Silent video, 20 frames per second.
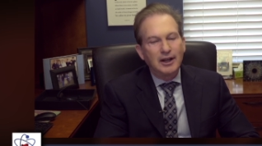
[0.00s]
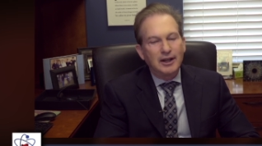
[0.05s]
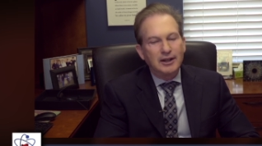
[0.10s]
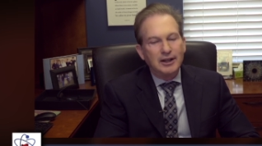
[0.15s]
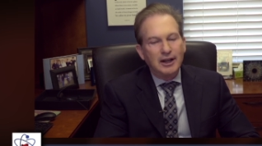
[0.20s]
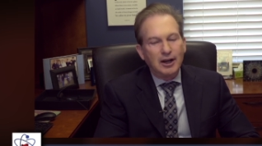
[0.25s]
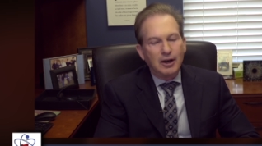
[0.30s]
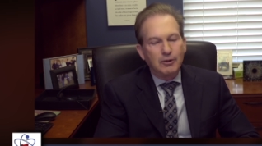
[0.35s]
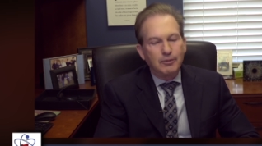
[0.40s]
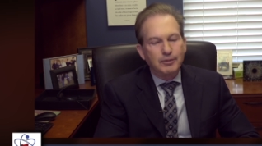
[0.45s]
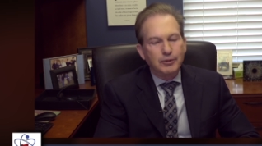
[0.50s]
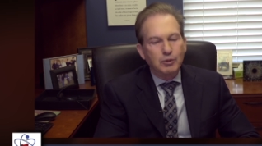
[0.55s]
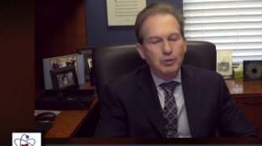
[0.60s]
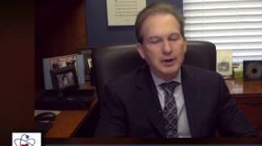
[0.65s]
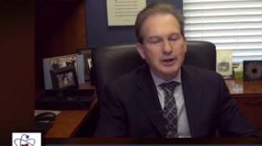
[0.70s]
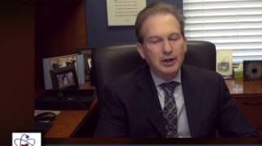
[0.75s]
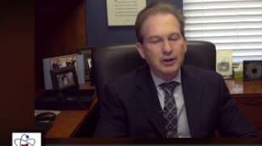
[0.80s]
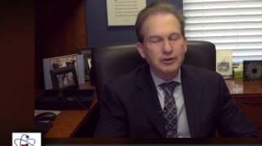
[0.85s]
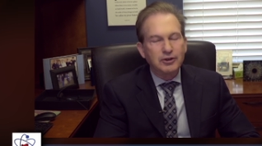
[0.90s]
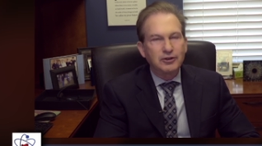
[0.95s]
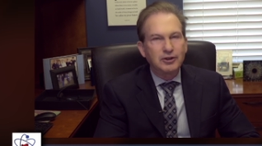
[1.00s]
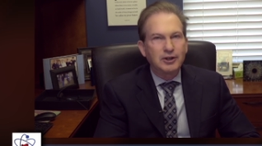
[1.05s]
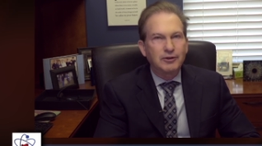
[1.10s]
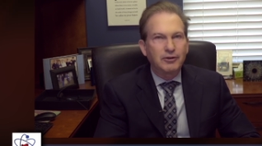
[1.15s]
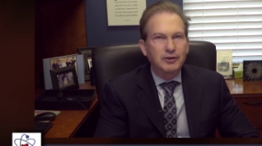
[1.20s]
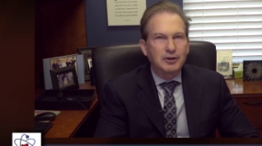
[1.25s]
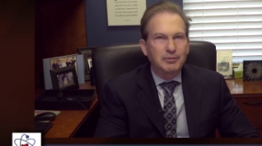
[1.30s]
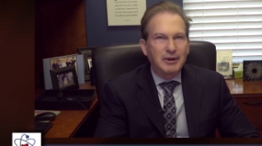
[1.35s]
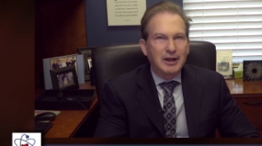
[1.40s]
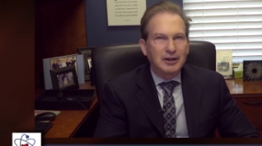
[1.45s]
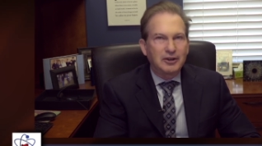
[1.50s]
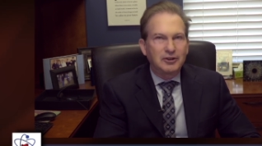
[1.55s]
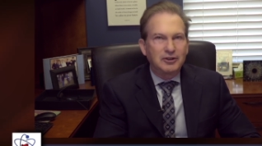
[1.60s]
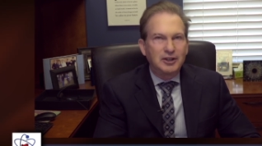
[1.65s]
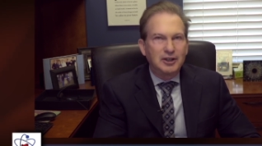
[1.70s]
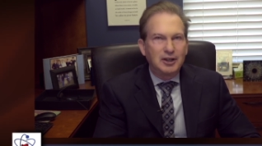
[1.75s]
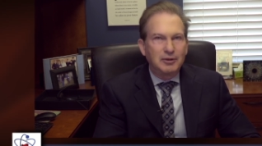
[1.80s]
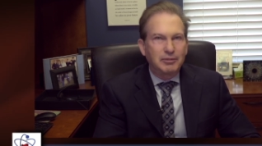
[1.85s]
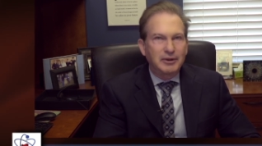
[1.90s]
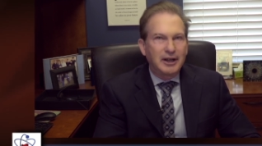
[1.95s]
Now, what else is different about a
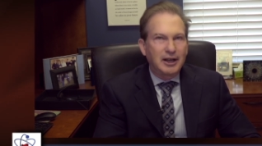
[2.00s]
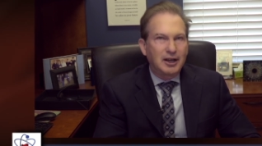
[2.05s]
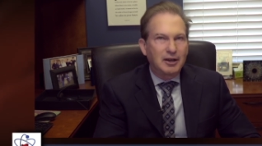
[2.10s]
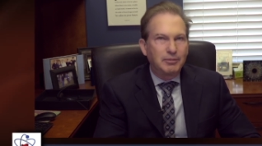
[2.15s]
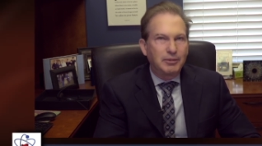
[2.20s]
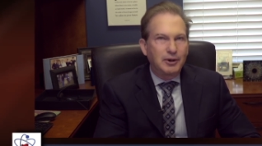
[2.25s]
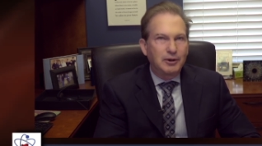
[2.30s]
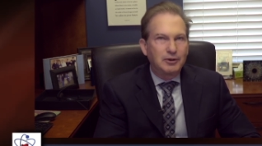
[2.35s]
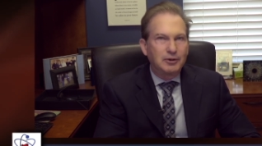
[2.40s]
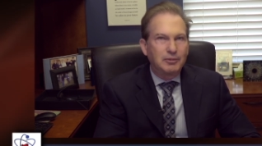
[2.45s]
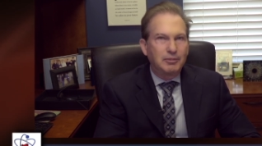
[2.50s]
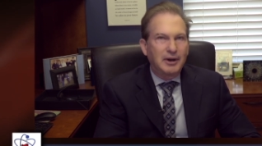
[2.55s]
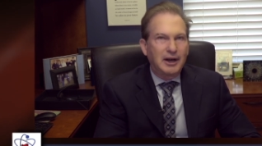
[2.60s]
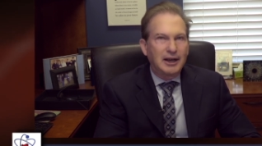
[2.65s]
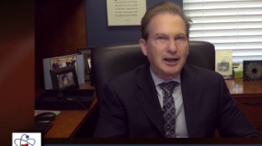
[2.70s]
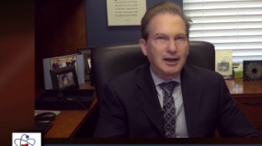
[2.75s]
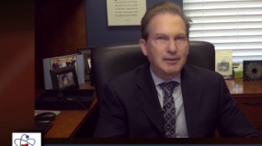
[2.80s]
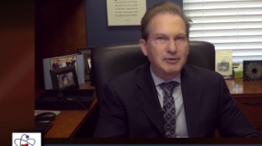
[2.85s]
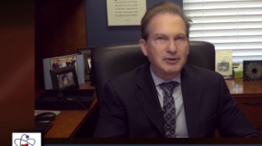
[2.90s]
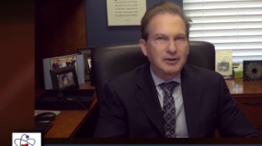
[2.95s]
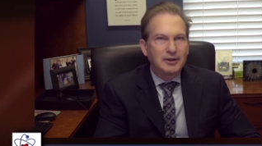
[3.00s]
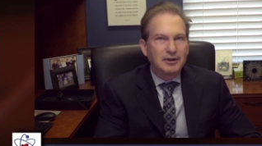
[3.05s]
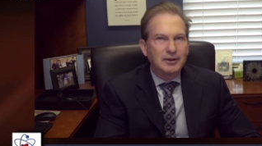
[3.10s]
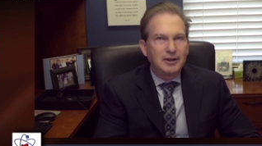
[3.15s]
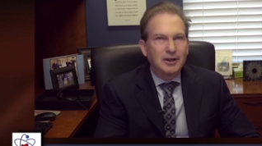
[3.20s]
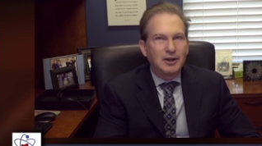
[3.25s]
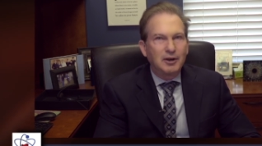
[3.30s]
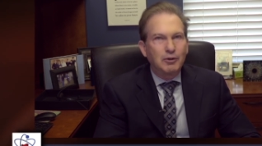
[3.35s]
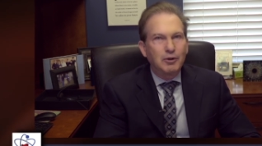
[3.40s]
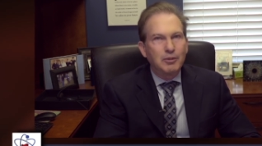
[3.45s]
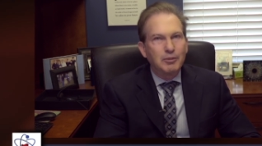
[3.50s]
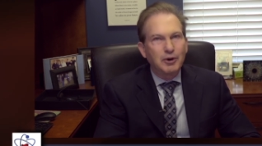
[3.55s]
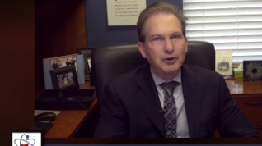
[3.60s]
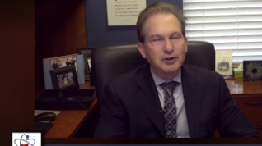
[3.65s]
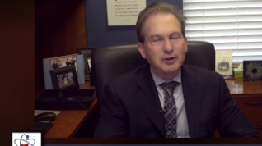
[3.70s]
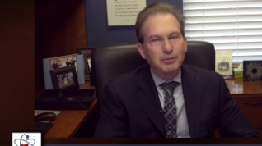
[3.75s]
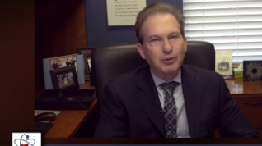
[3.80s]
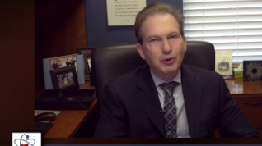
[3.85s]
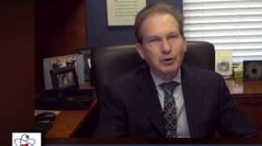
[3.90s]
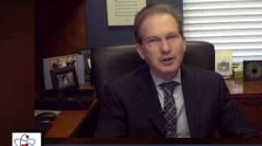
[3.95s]
seed implant compared to a biopsy? Well,
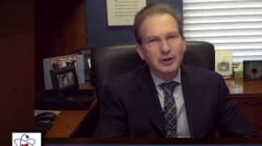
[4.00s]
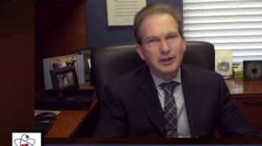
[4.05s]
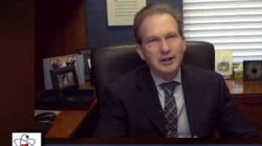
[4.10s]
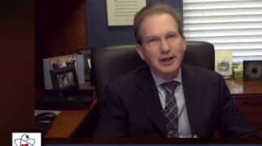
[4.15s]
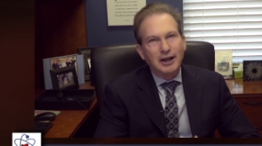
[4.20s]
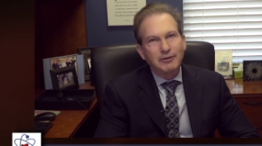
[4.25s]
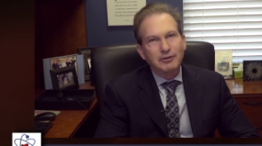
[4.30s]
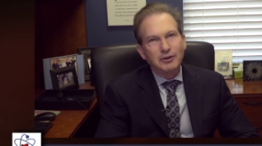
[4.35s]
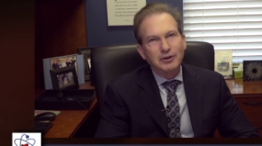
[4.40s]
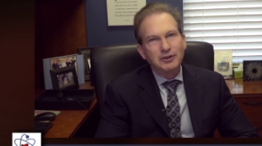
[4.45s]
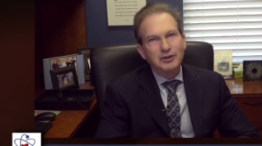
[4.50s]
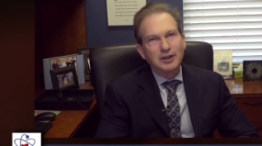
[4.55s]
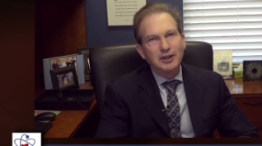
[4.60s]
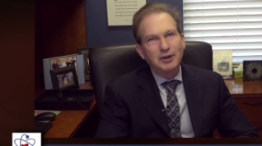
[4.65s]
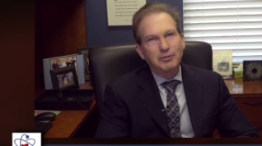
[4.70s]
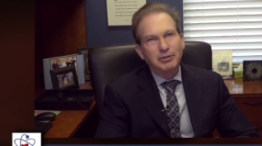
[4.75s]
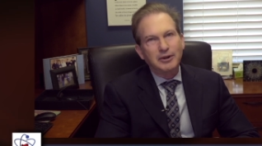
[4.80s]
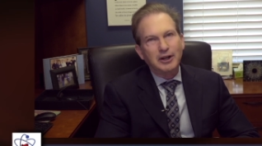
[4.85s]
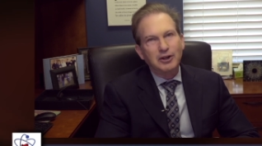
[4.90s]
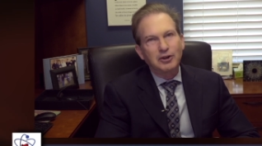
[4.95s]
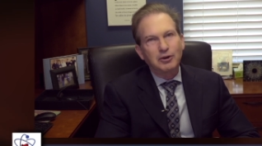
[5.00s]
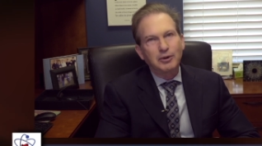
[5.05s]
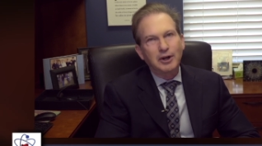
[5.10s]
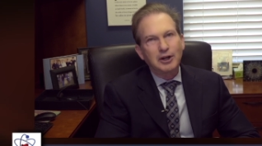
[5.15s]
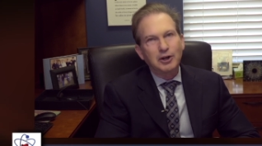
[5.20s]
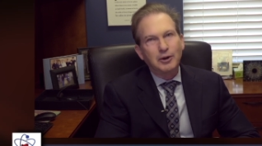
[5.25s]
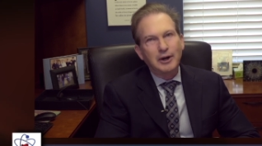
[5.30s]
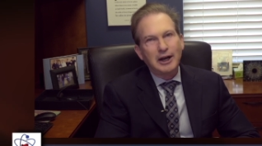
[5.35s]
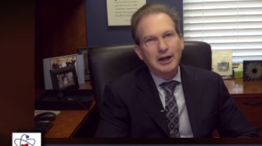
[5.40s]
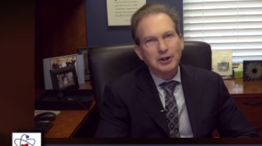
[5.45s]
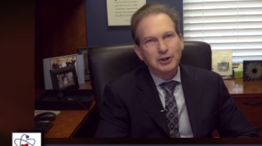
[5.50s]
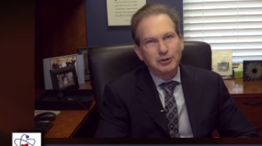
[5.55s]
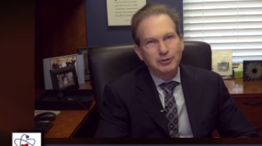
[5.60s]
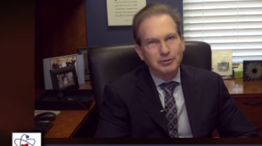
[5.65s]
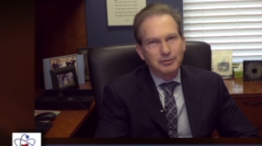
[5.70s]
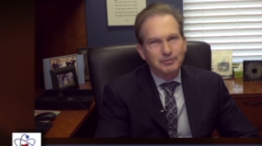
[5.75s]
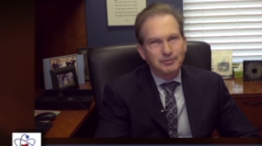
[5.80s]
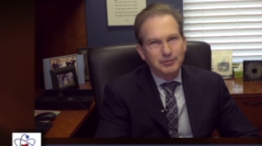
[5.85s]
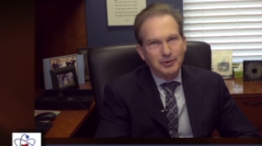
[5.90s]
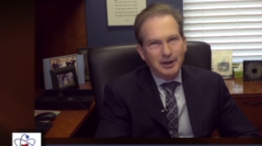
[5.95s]
most importantly, after a seed implant, you're
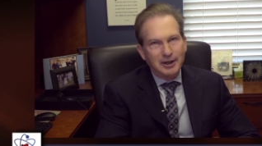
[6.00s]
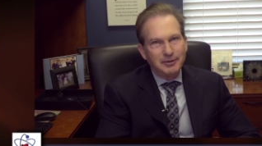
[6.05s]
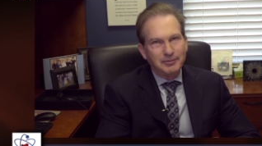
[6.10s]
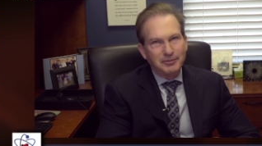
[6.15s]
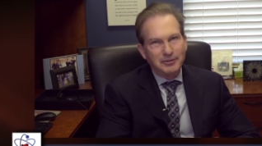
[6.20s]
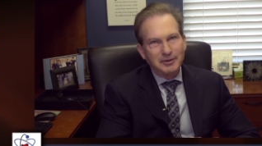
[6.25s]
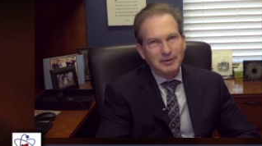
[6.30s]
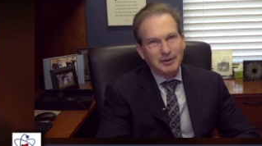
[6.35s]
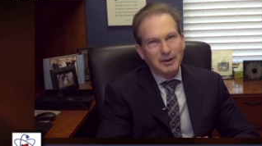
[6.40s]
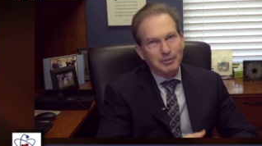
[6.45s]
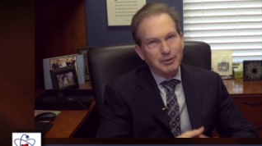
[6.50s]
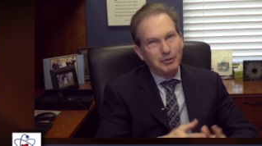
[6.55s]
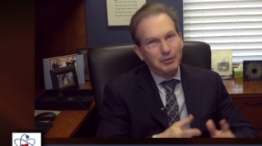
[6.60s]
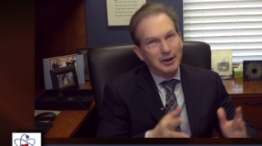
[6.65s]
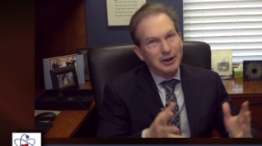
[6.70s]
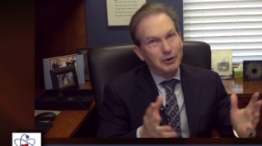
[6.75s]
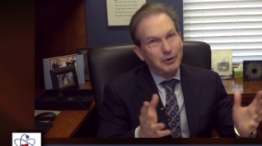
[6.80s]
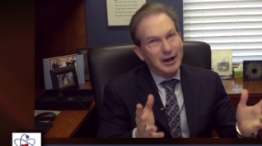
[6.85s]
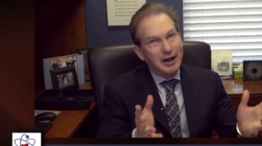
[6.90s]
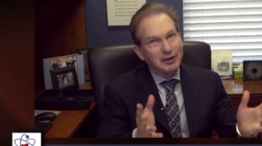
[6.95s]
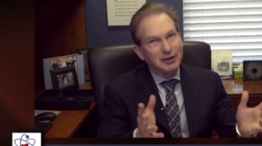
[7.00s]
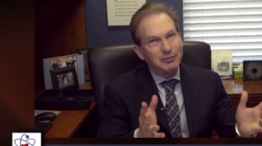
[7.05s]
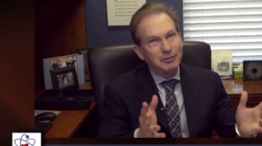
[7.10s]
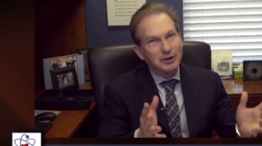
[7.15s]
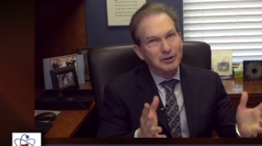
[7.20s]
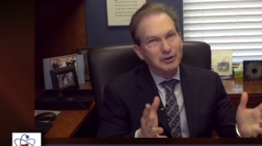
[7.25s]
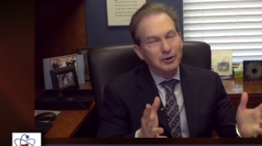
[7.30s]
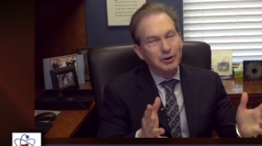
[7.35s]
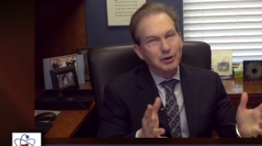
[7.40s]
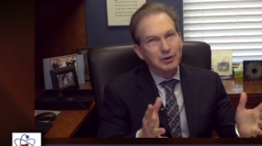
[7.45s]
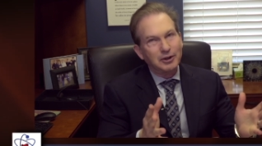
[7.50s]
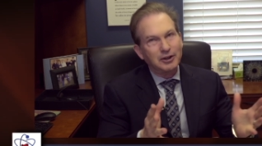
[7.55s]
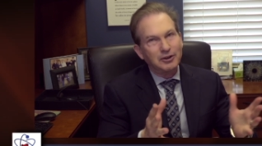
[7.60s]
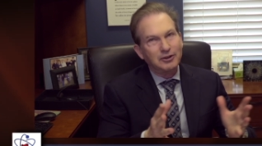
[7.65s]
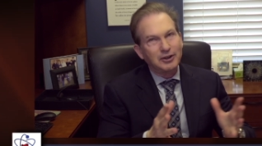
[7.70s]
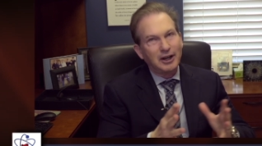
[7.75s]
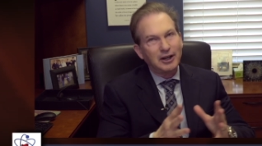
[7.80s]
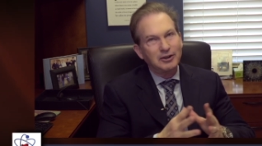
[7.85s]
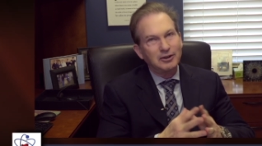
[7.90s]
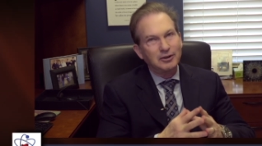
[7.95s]
radioactive, right? I put radioactive material
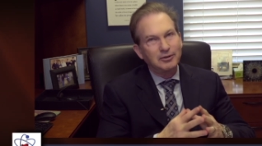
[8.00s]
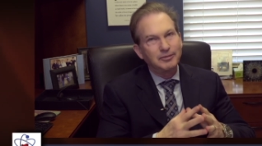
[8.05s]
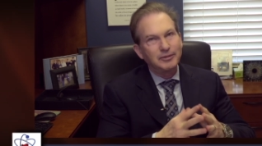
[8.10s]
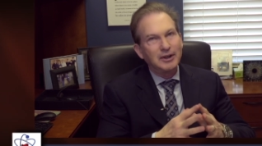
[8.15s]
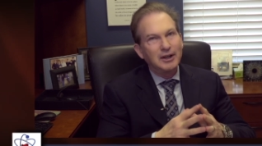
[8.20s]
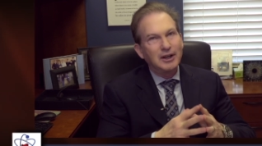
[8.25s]
inside you.